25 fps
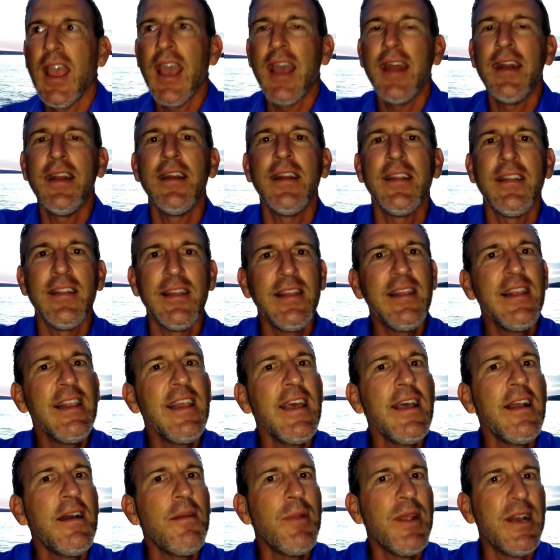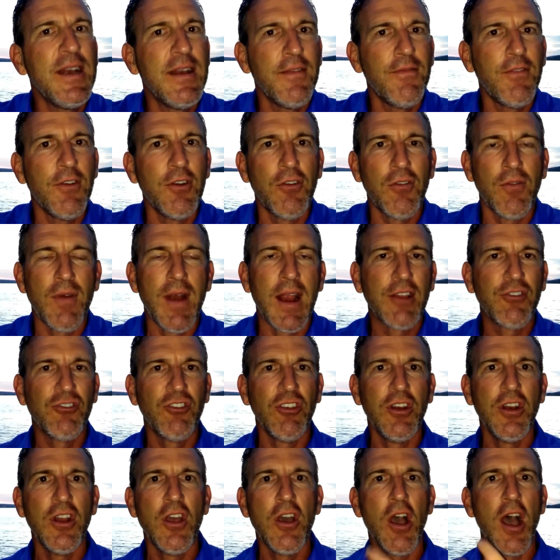head in a little bit different
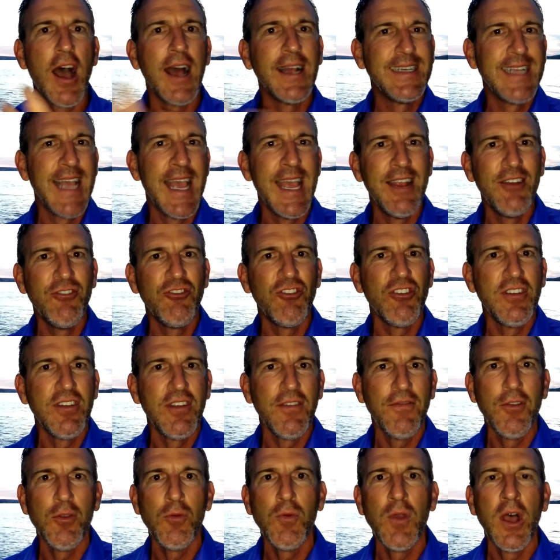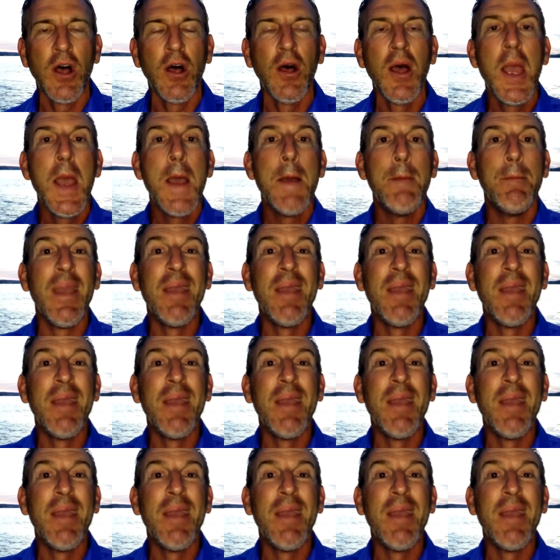direction, a tangent, if you will.